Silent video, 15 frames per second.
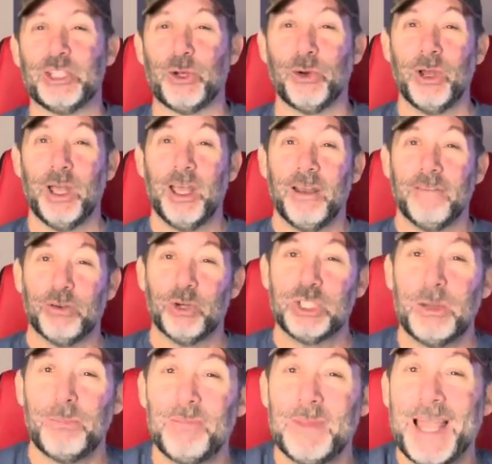So first
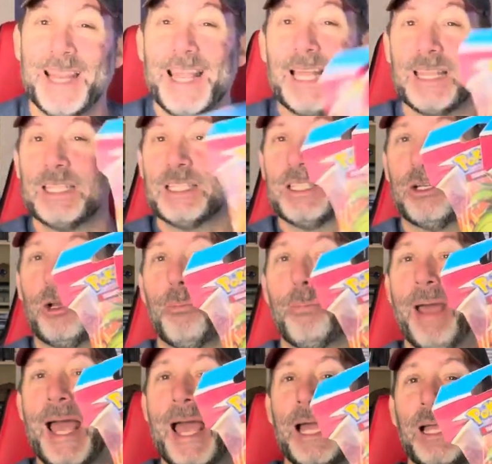up, I got this little
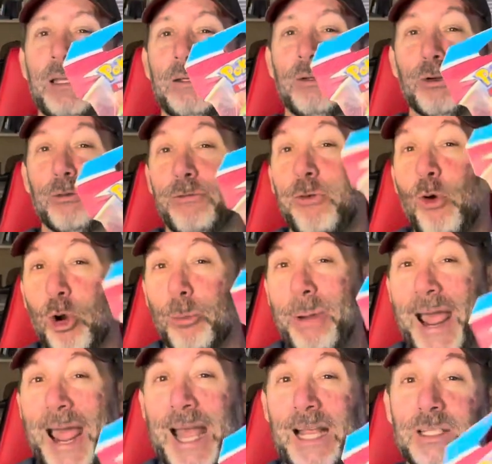pack, or 4
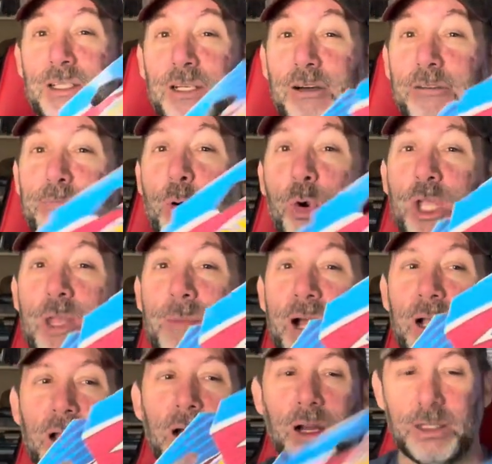packs of
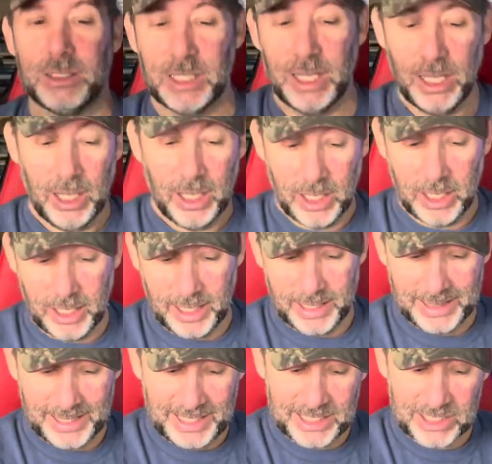Pokemon cards.
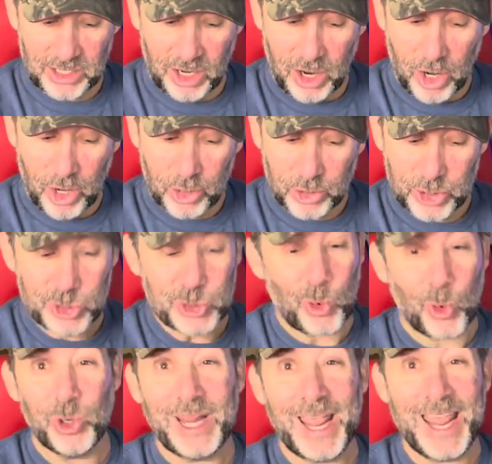These are
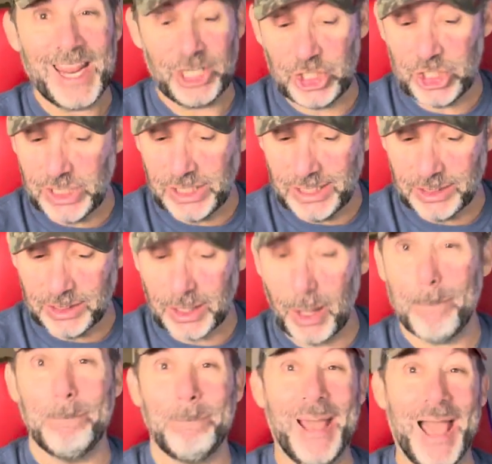Sword and Shield
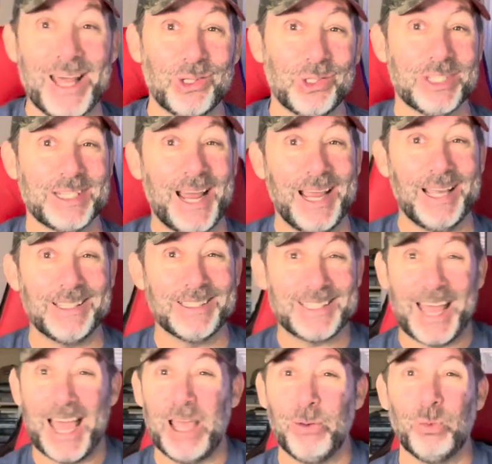battle styles.
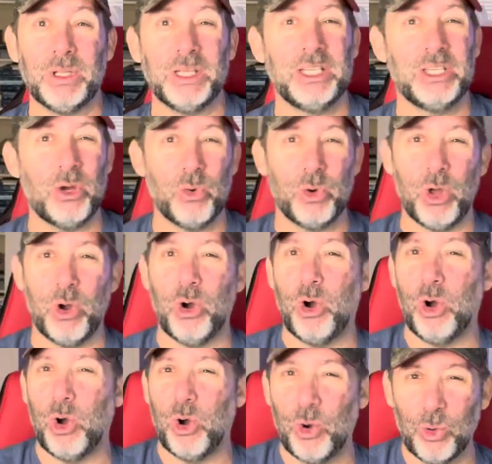I really don't know a
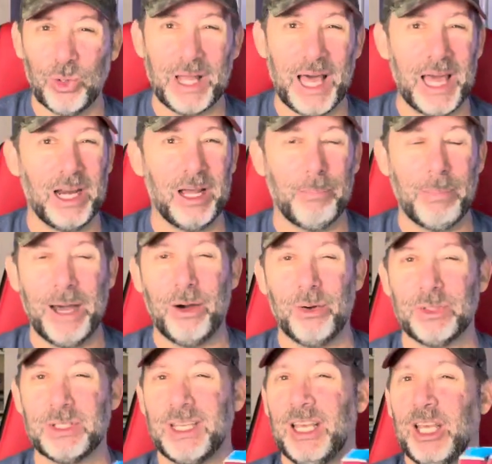whole lot
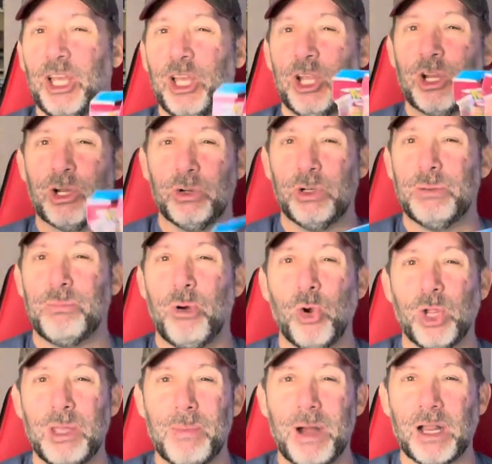about current
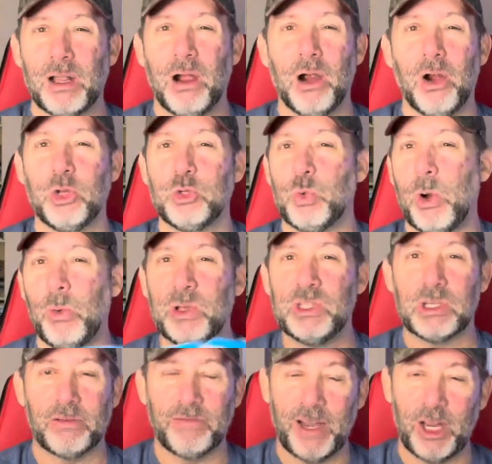Pokemon cards, what ones
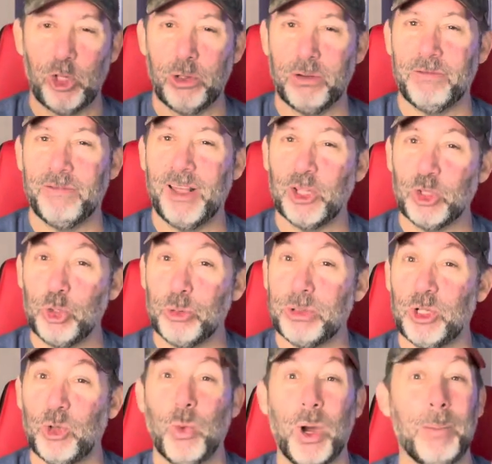are
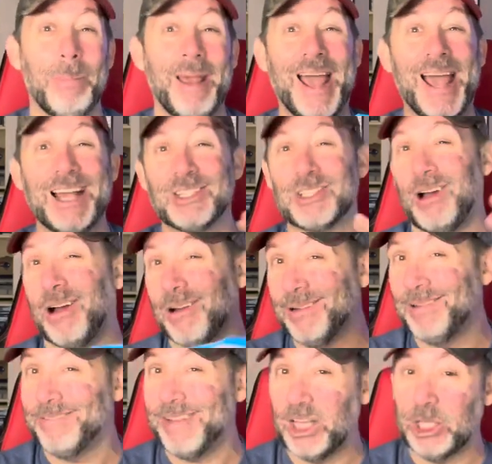valuable, what packs
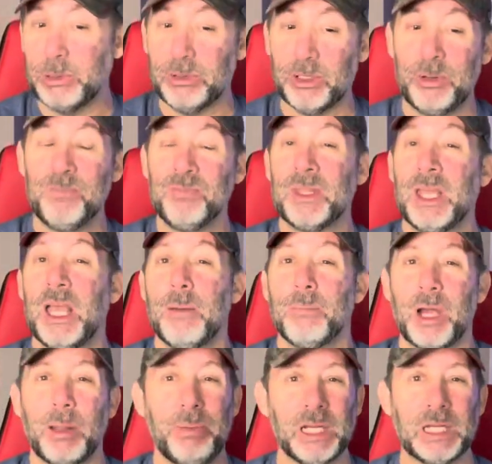aren't valuable. But
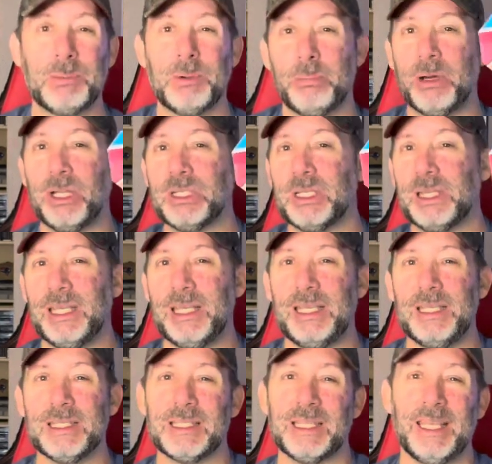I picked up a bunch of
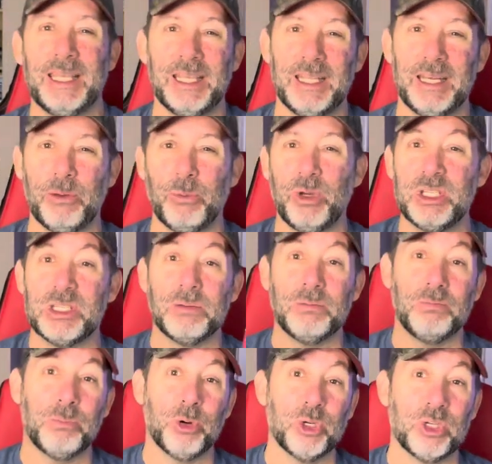these in a
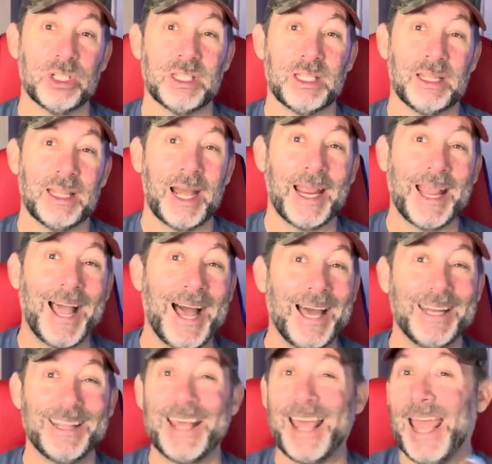recent purchase that I
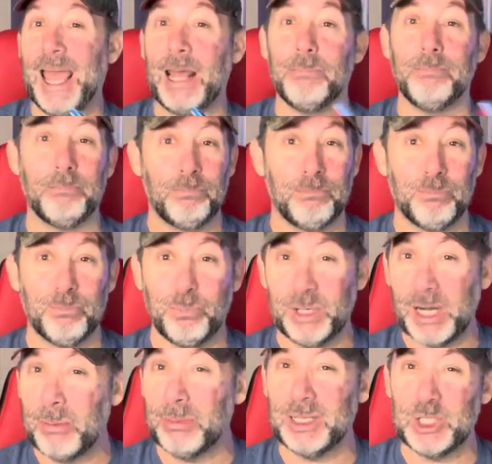got that had
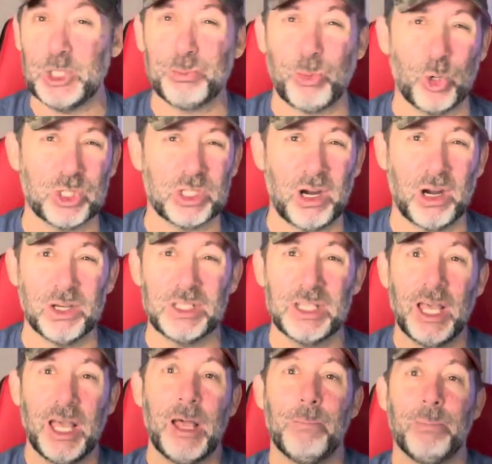predominantly sports cards,
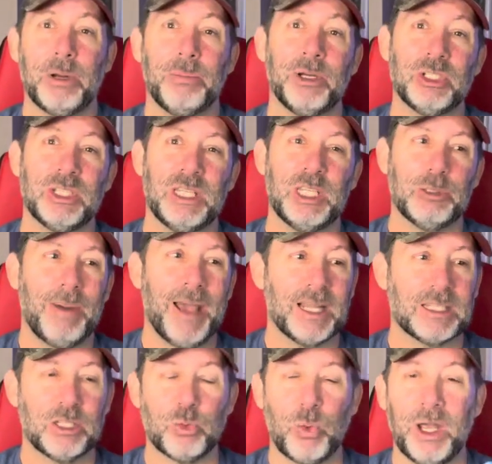but a bunch of these packs
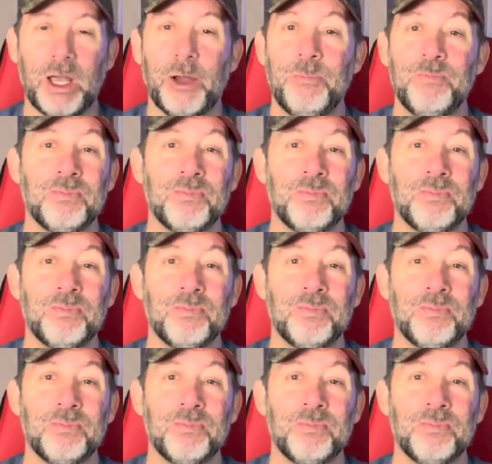as well.